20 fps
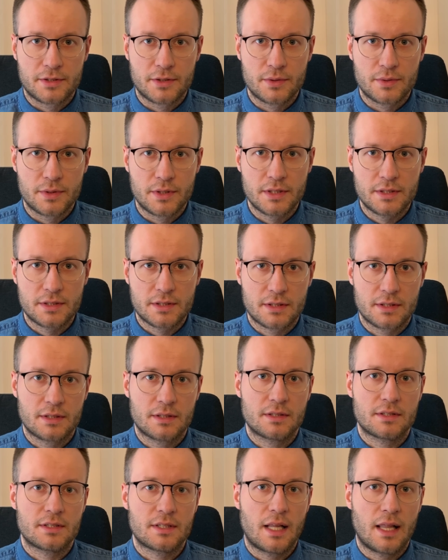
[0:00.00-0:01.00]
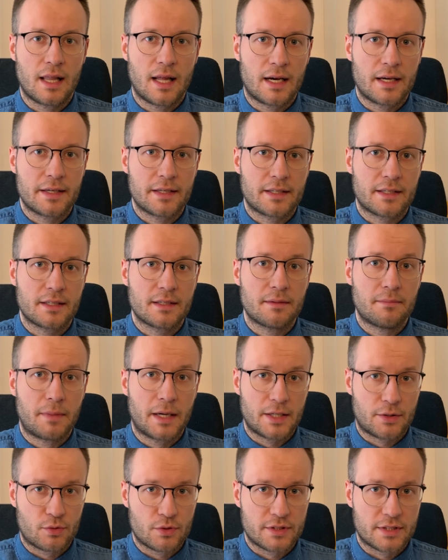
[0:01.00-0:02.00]
units like
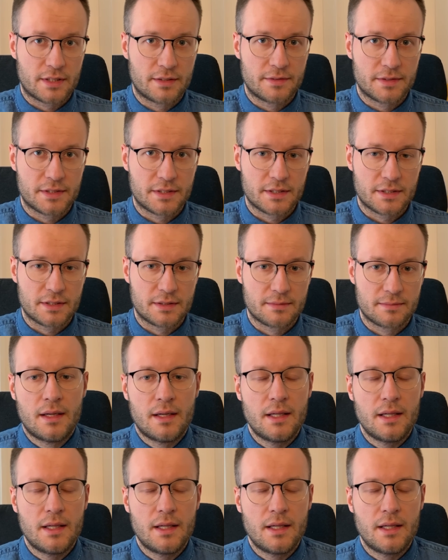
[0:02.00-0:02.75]
microservices?